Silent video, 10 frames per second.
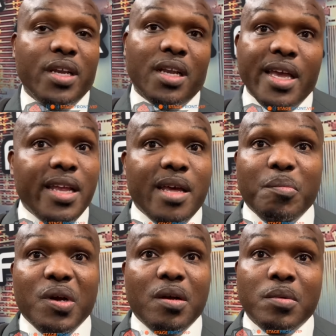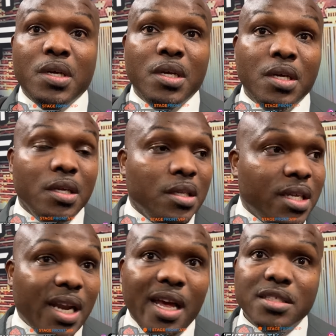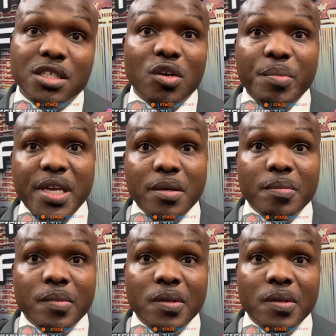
to land that bomb, then how is he going to beat him?